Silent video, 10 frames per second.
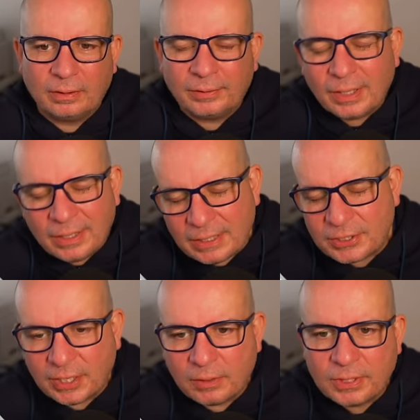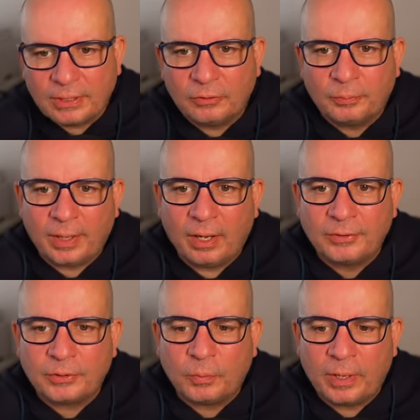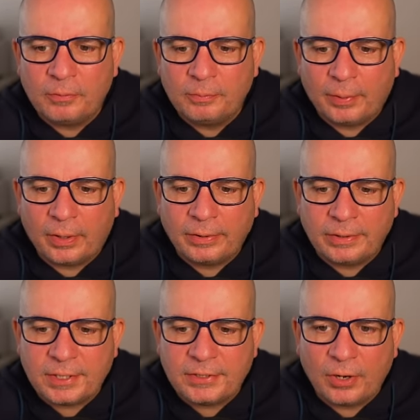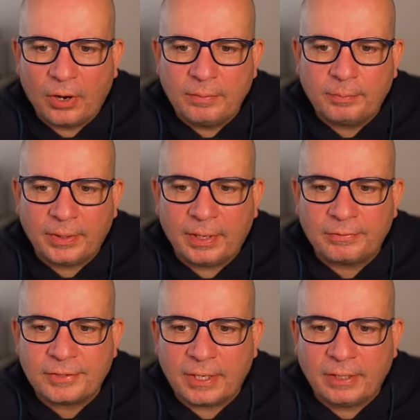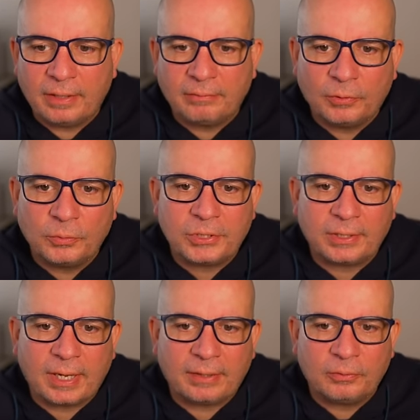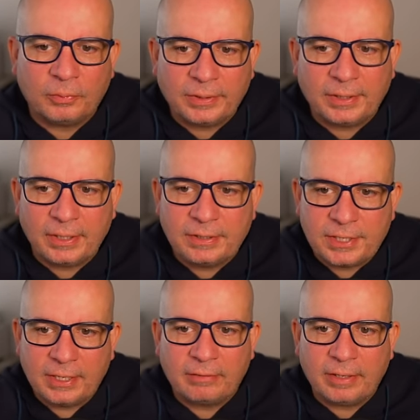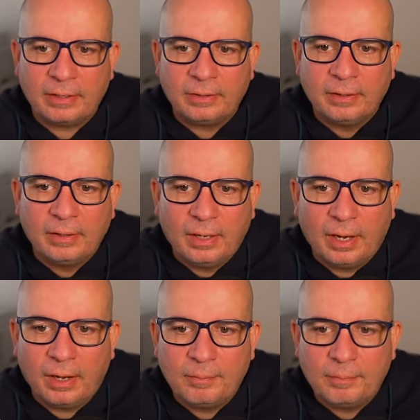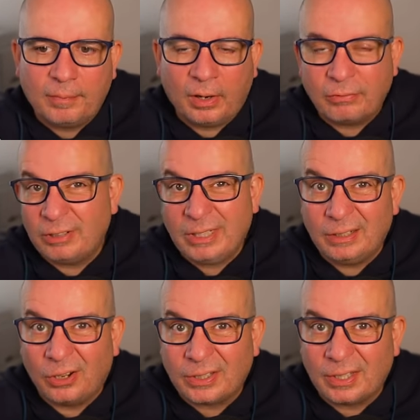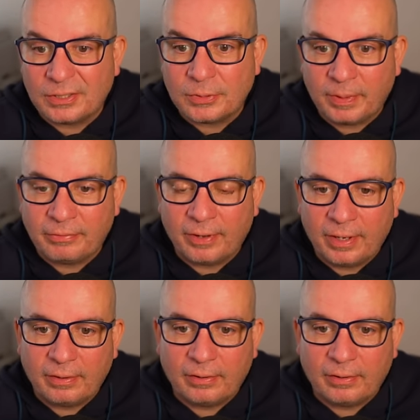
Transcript: I think initially I was a little bit underwhelmed by the design, but now I've seen it all together with the interior. I really like it, to be fair.